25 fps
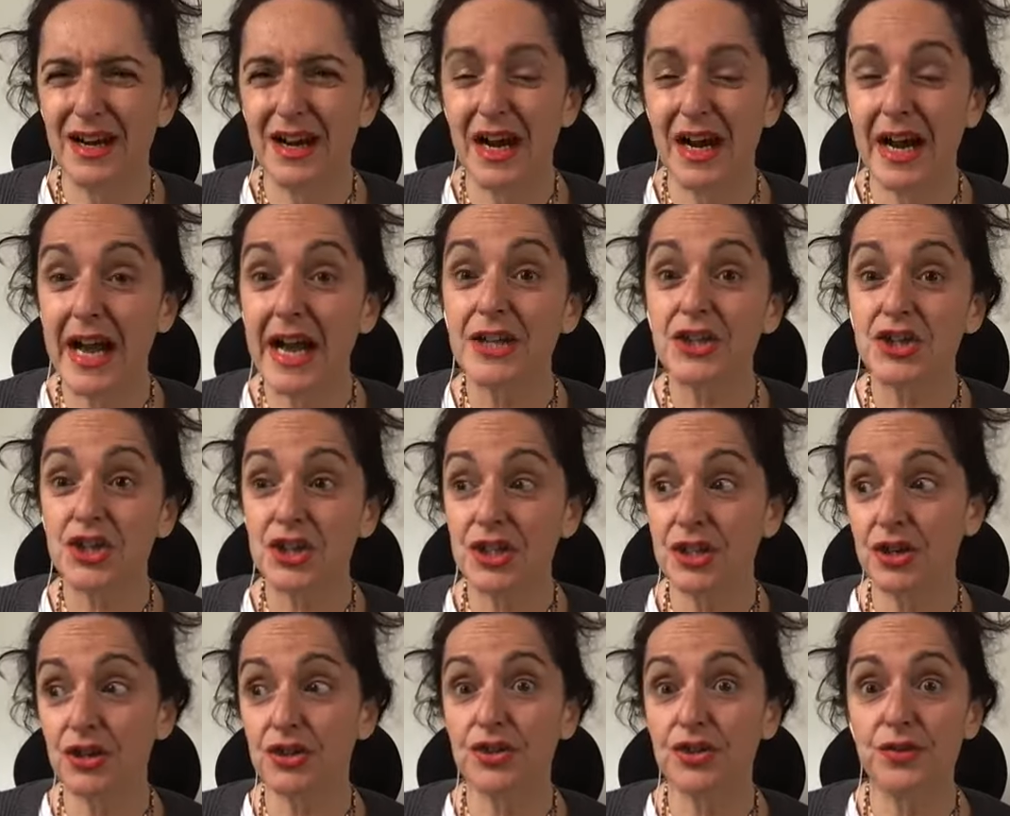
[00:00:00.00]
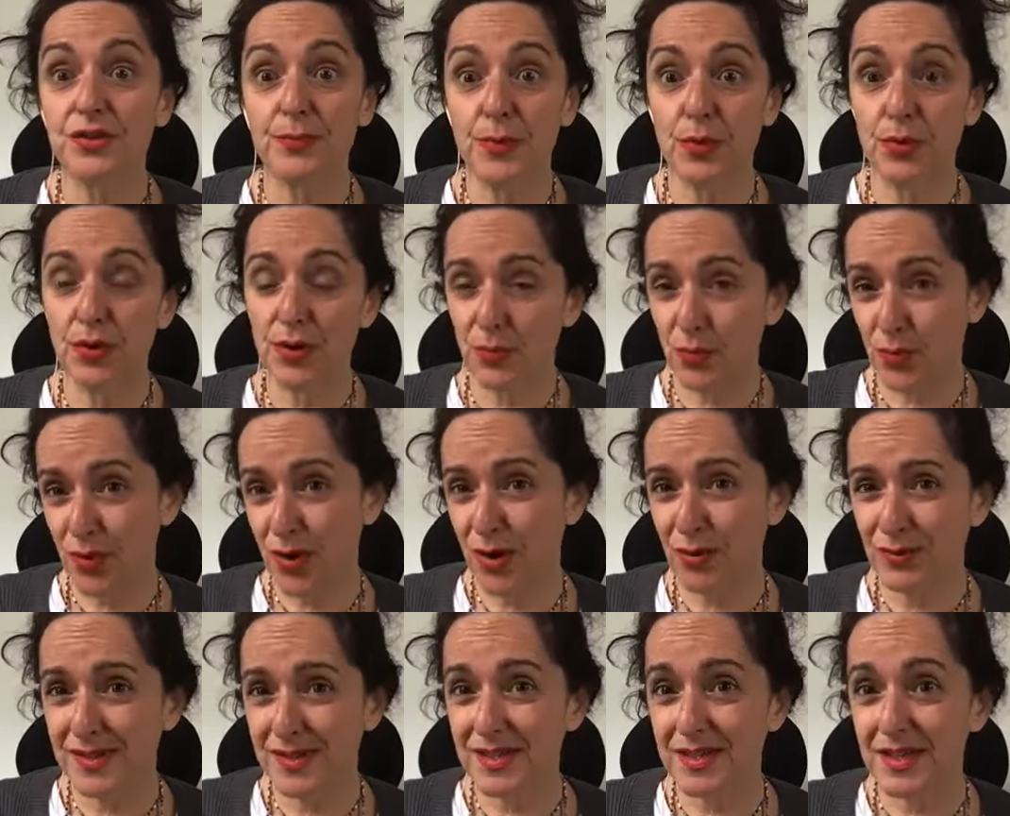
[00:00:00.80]
I actually got to the point
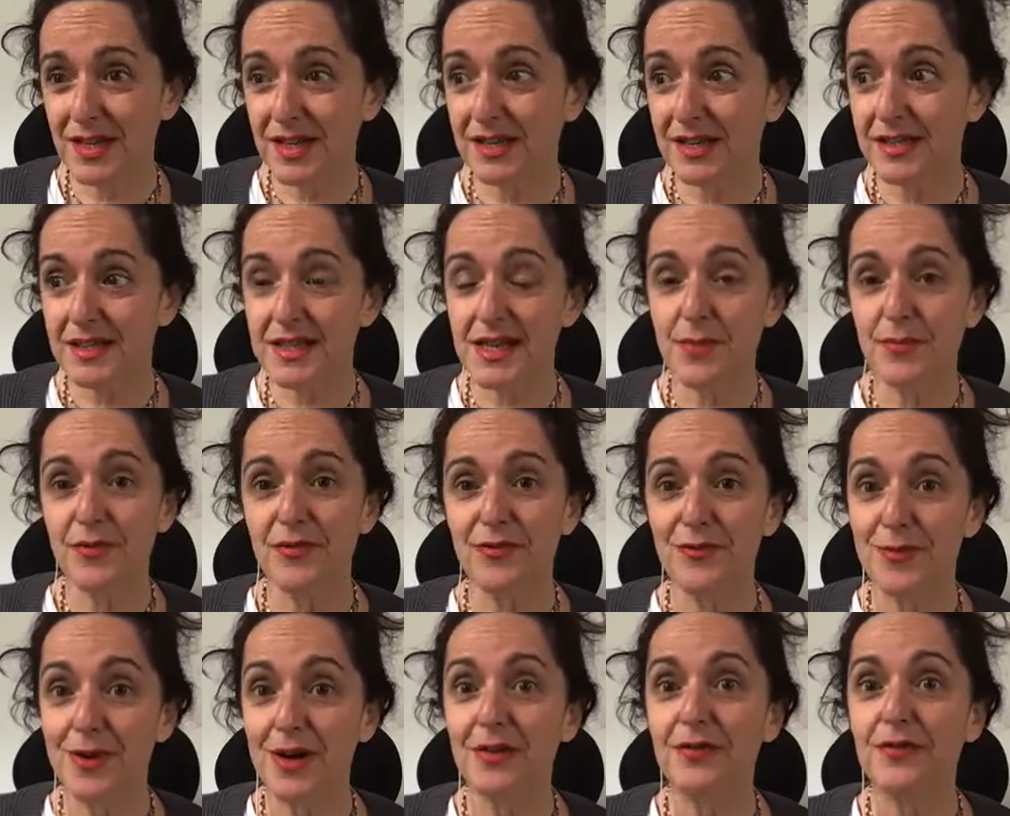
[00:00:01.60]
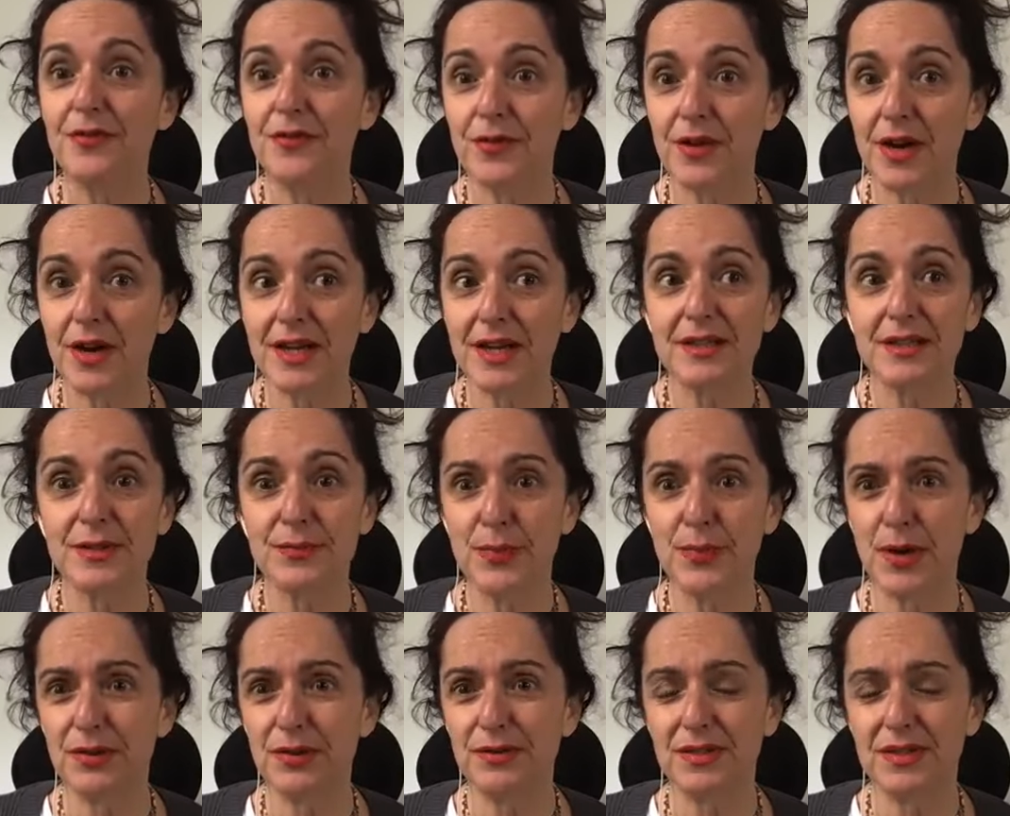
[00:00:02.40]
where I was seeing some of my friends
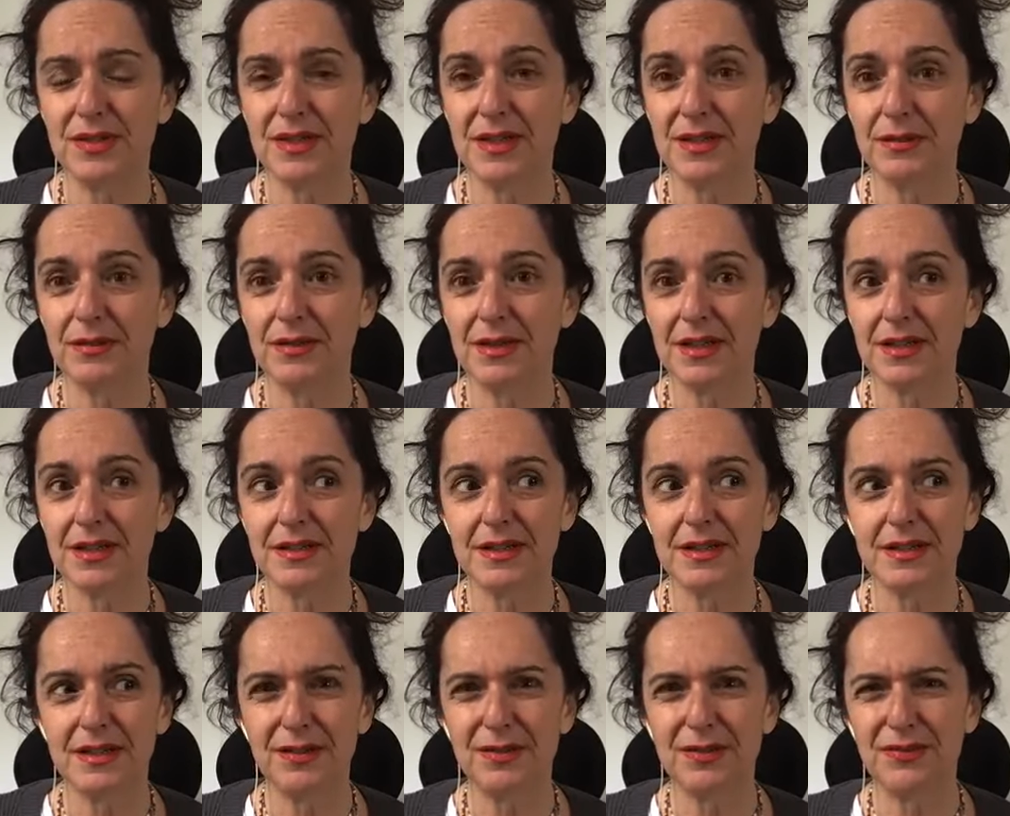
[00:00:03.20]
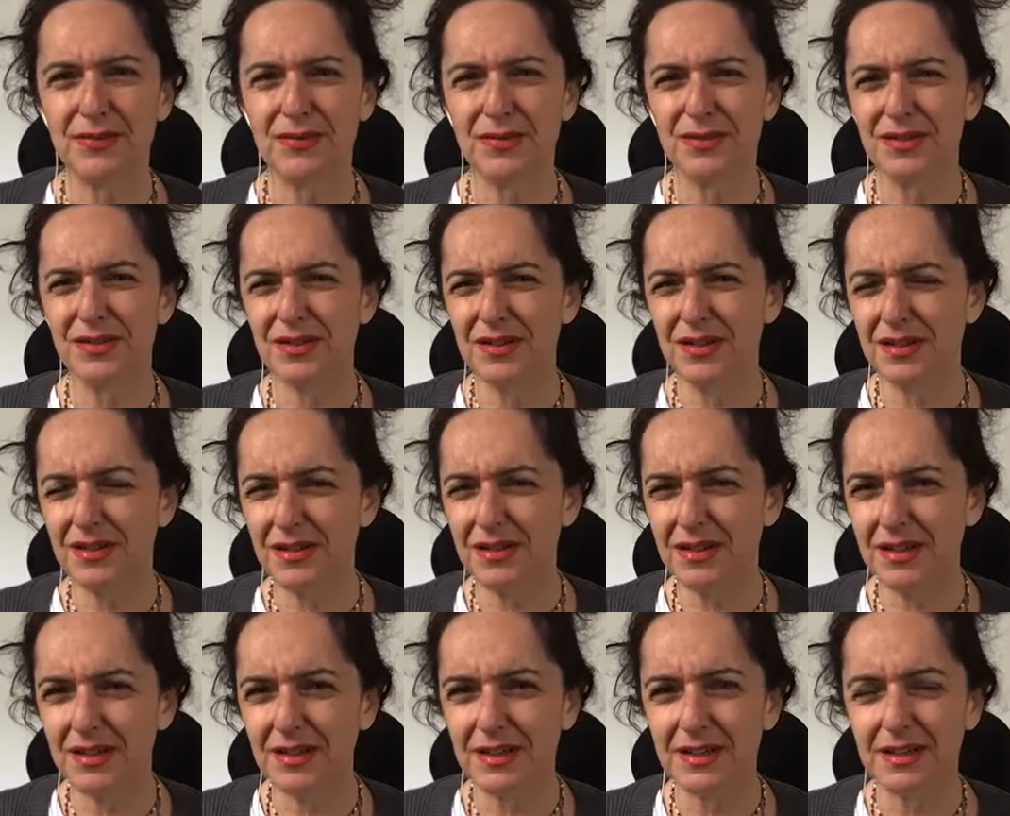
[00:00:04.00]
posting things, and I thought,
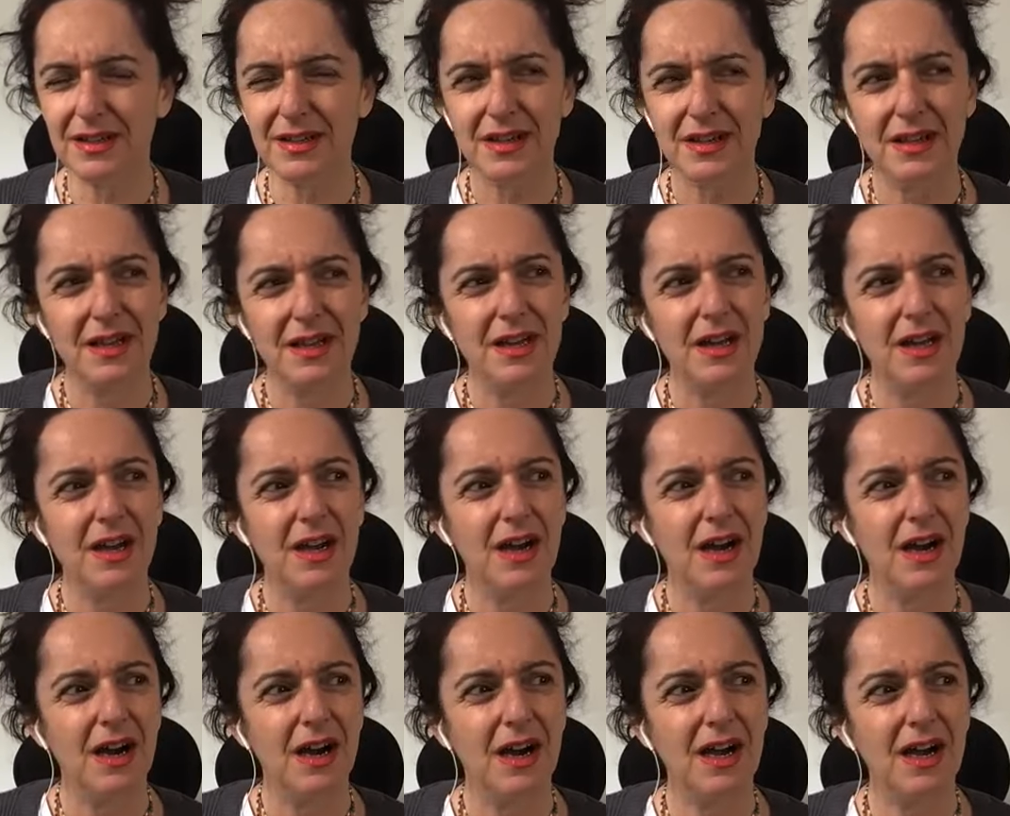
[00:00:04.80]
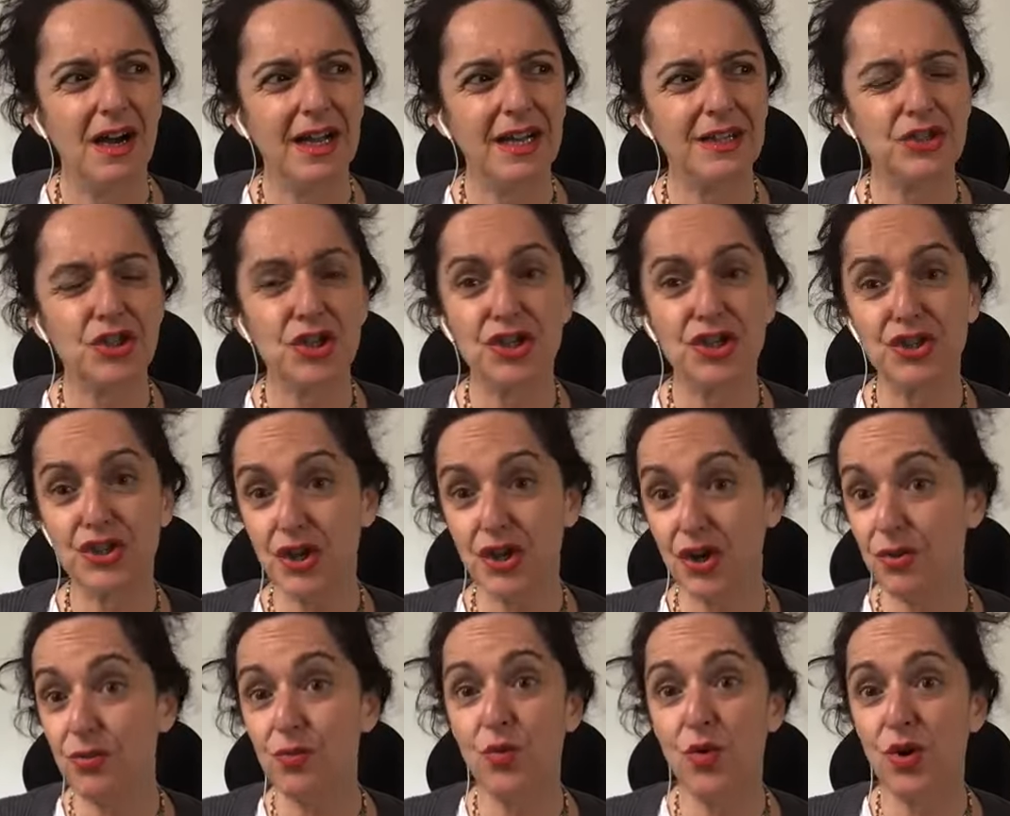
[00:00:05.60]
God, I actually
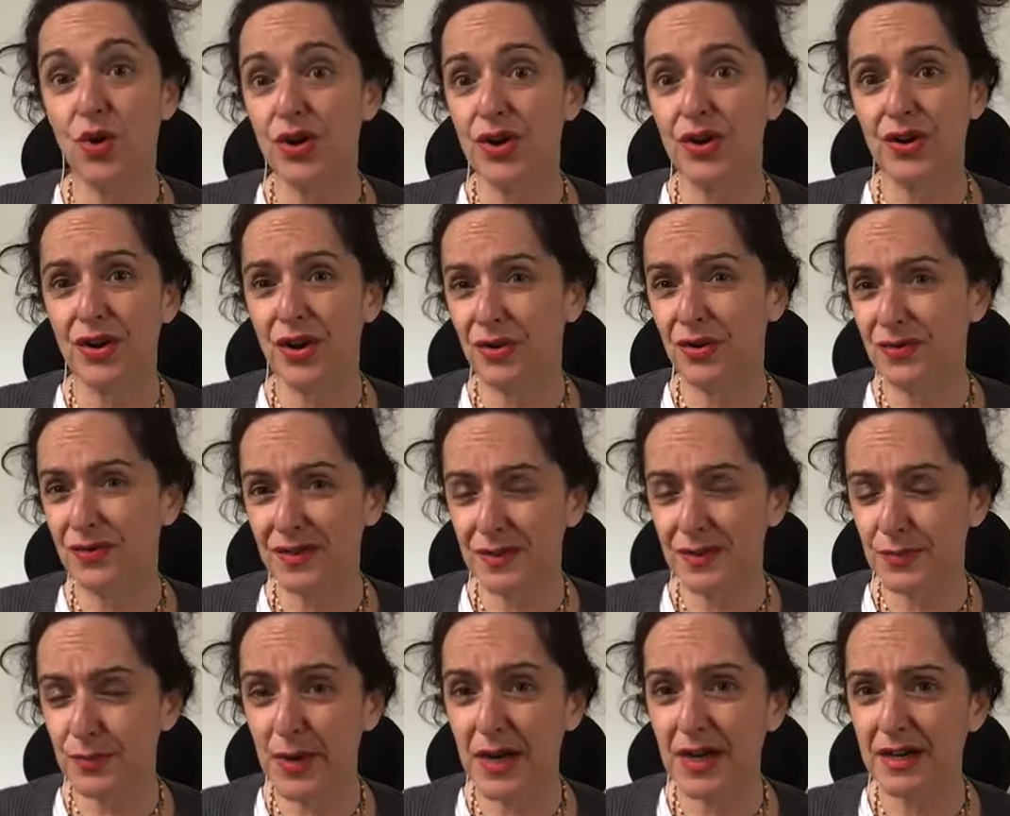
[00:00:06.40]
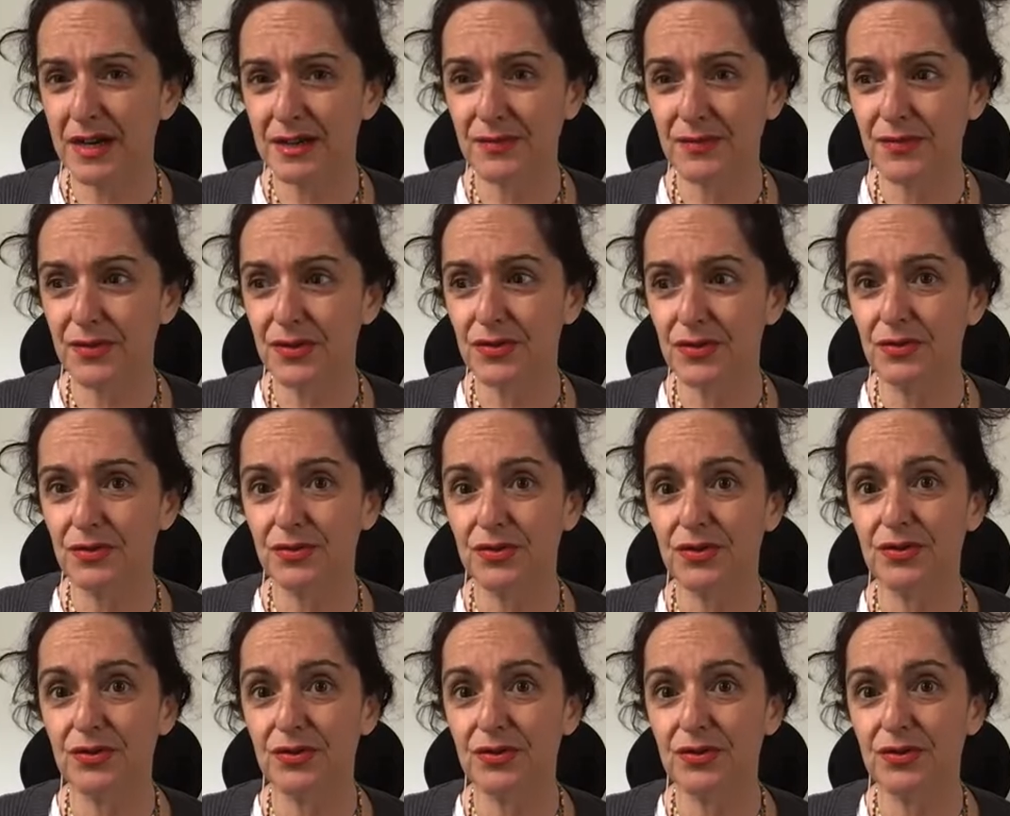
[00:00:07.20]
don't want to know this part of you.